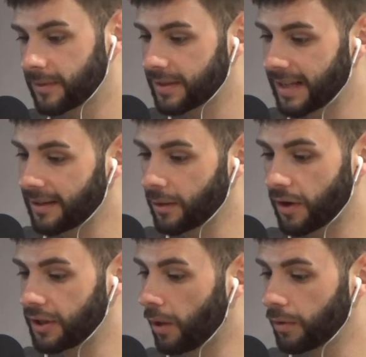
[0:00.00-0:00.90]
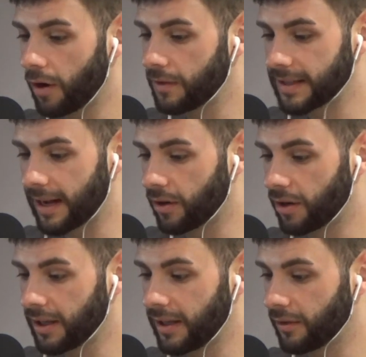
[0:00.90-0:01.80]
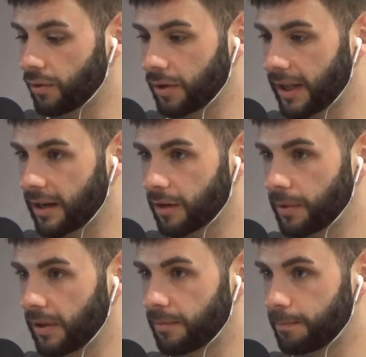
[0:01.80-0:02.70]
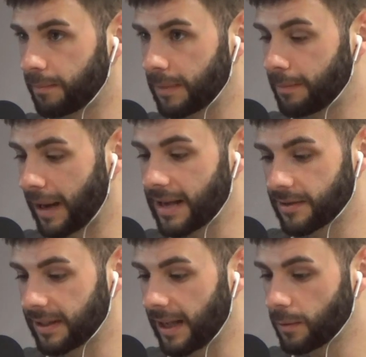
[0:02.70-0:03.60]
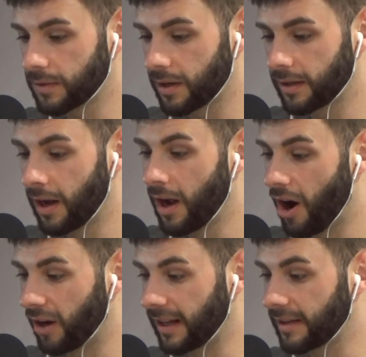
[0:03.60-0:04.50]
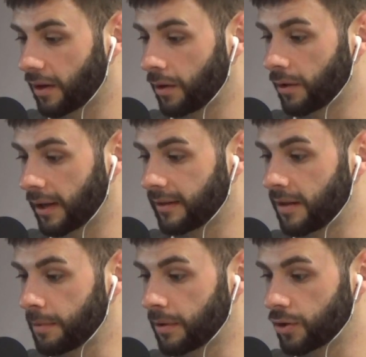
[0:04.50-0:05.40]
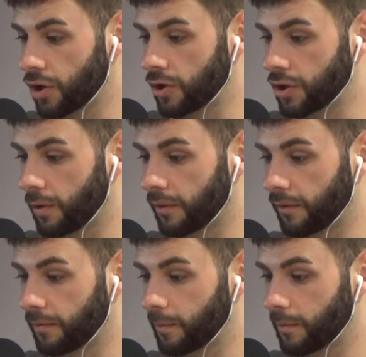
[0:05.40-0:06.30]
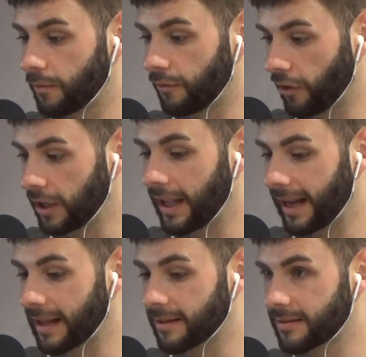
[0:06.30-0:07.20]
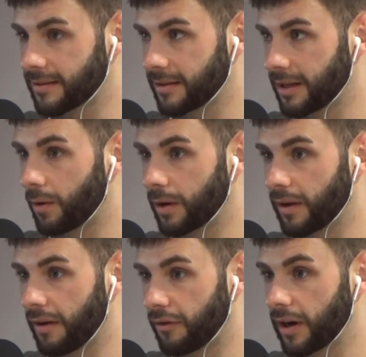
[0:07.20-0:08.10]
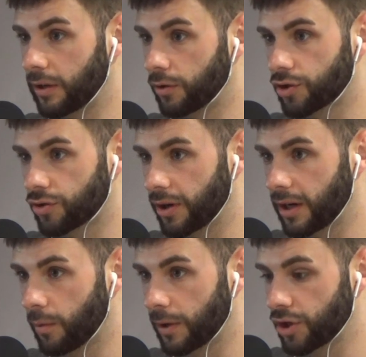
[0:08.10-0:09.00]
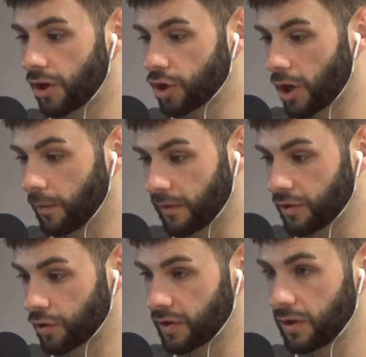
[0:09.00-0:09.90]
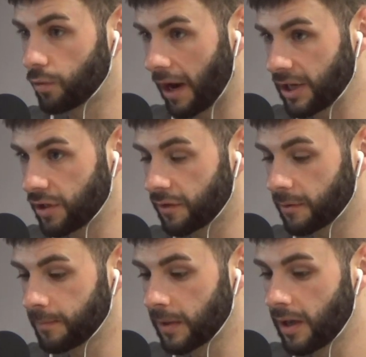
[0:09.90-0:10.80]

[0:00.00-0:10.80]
Santos, I don't know if he's that guy. He's a good kicker, but he plays on the outside. I think it's going to look like a typical John Jones fight against, you know, a fairly good striker, where John Jones is just too rangy for them.